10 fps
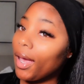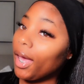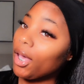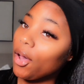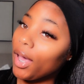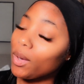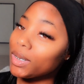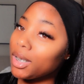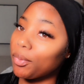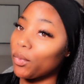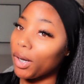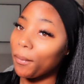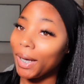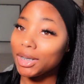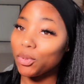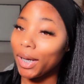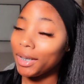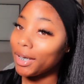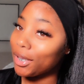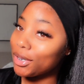Hey y'all, hey, what's up, and welcome back to
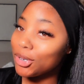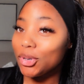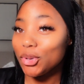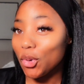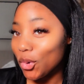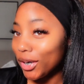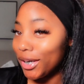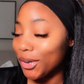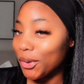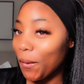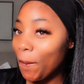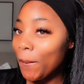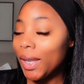another tutorial.